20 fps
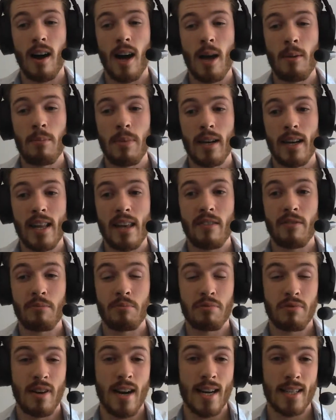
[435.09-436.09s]
I believe
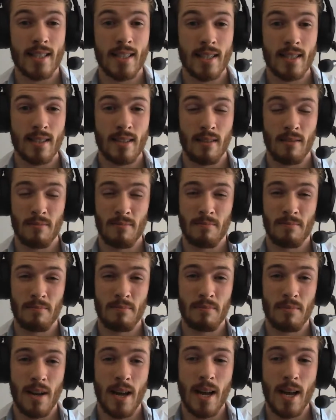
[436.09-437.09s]

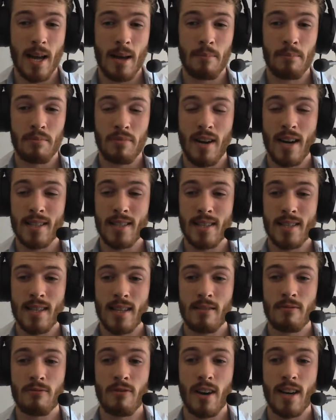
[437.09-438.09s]

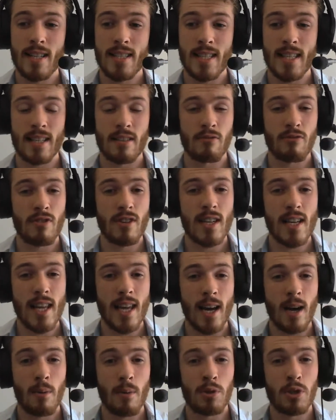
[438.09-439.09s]
practicing writing really
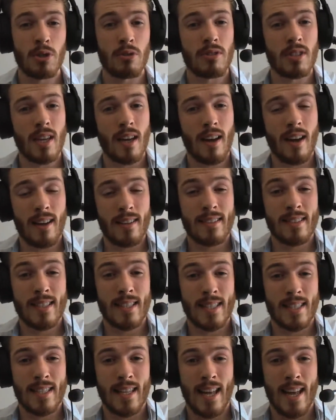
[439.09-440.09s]
helps you to
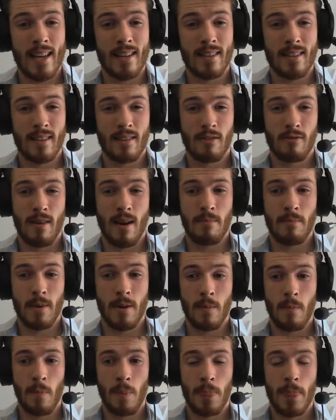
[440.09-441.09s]
understand the
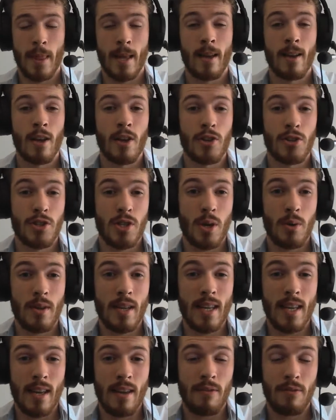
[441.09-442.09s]
grammar. So
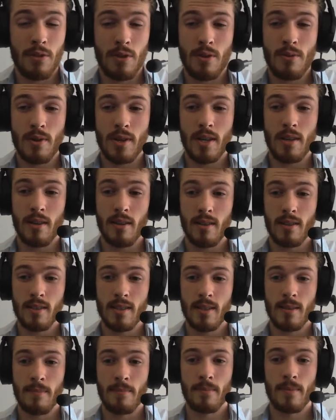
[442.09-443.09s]
if you could,